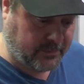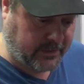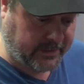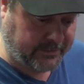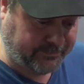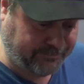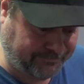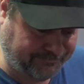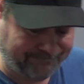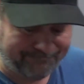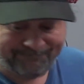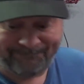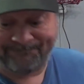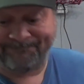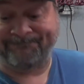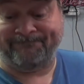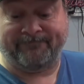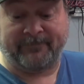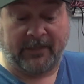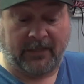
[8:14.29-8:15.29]
but
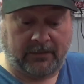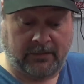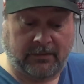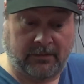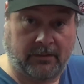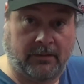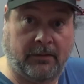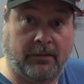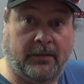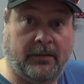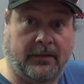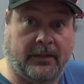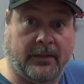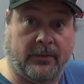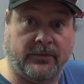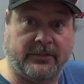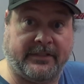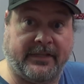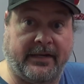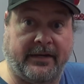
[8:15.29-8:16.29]
it
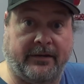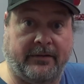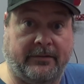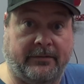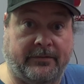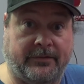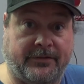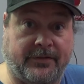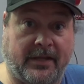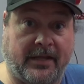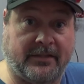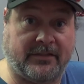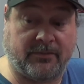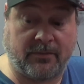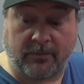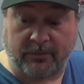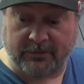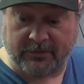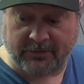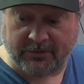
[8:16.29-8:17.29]
was there, so that's
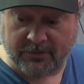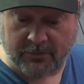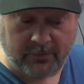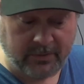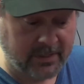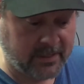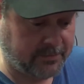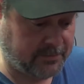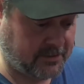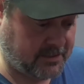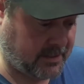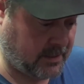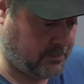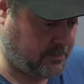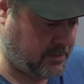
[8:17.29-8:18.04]
what was screwing up a lot of